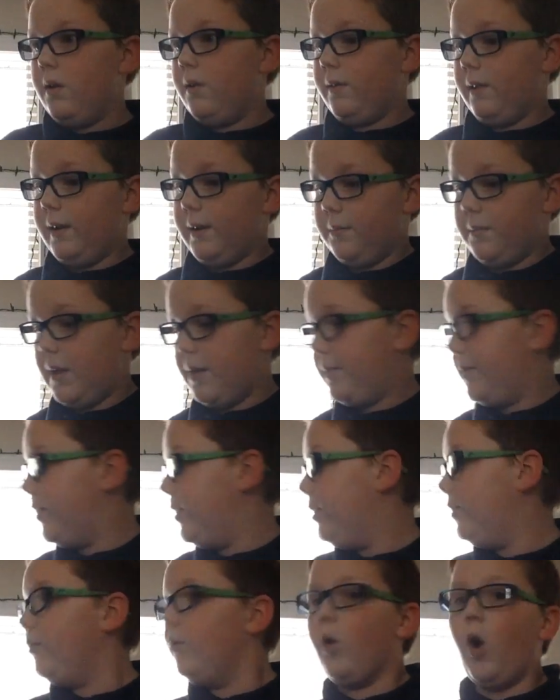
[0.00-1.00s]
like
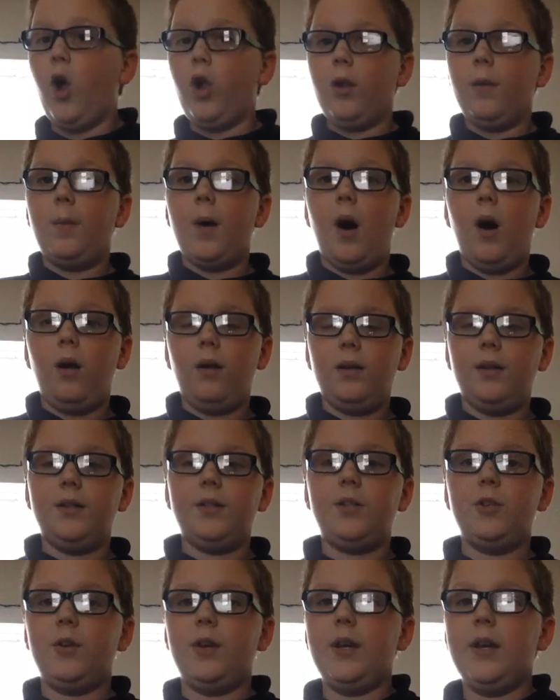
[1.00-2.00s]
maybe roll a ball
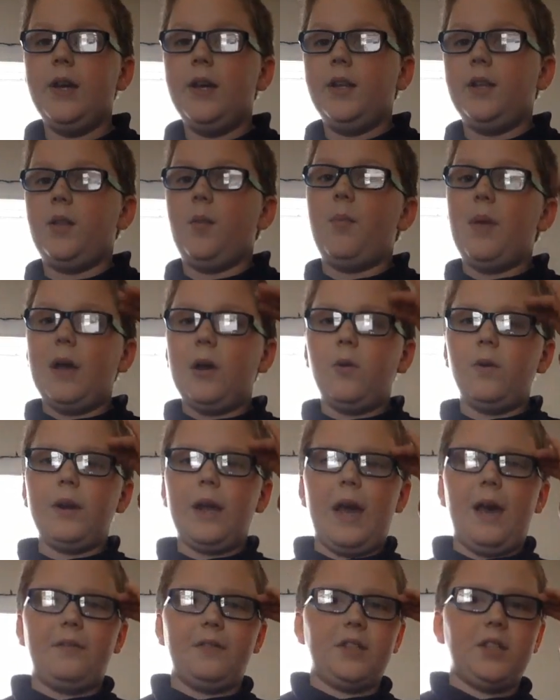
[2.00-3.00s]
into it. The big one,
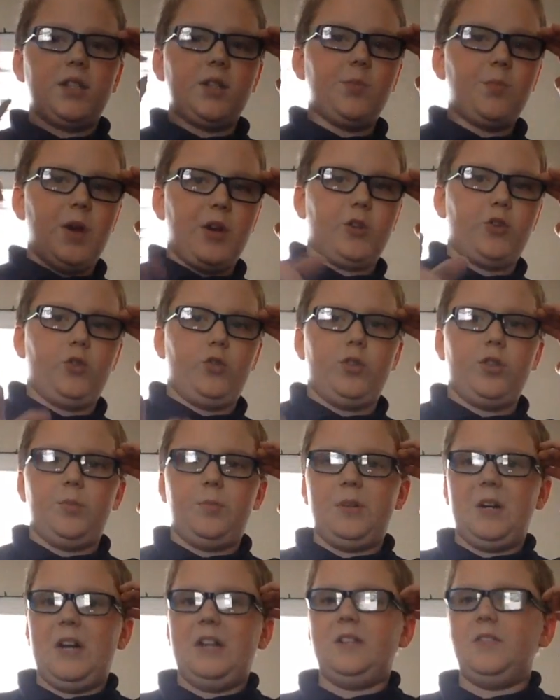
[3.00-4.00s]
I have a special
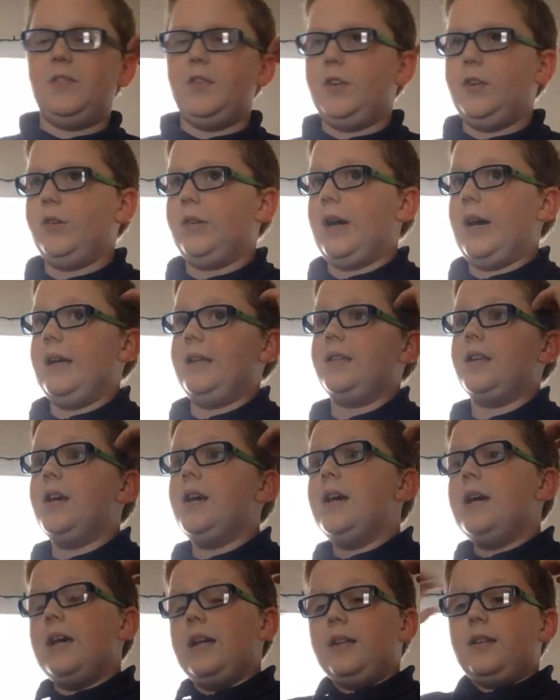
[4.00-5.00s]
surprise for you guys.
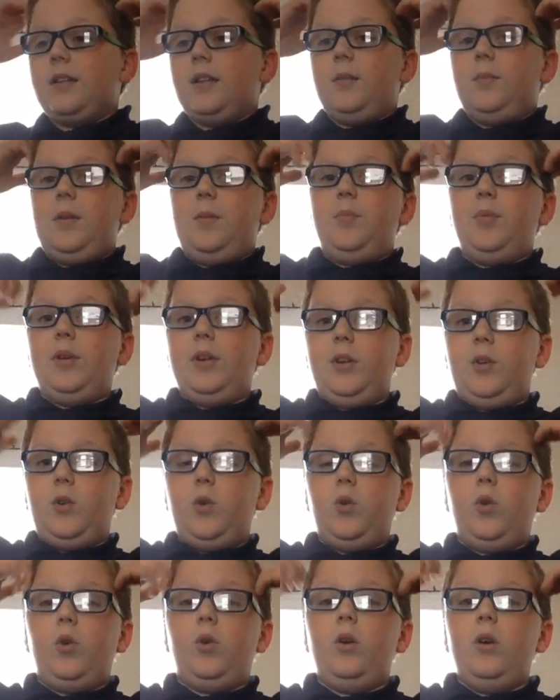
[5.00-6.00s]
It's going to be pretty
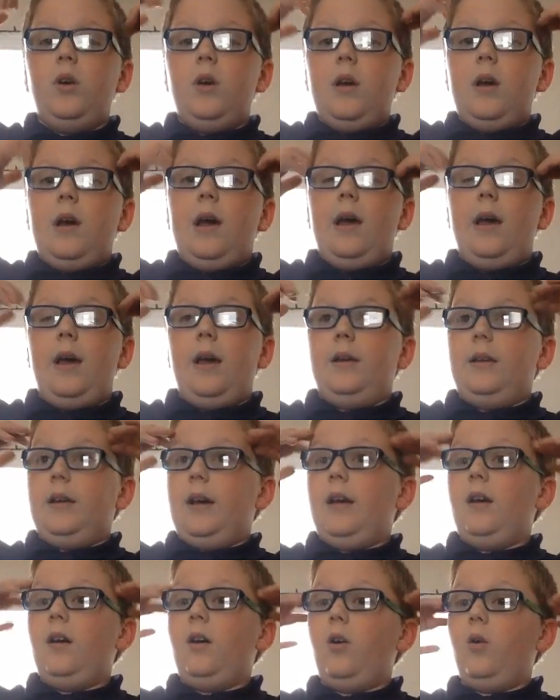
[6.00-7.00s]
cool and
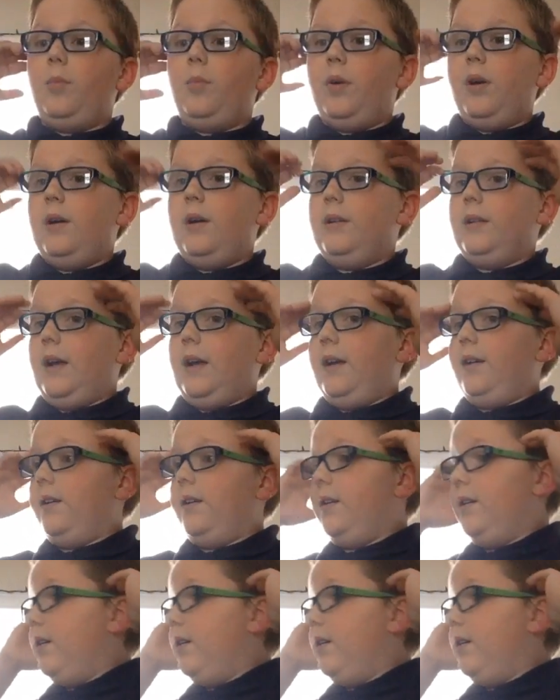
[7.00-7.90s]
I hope that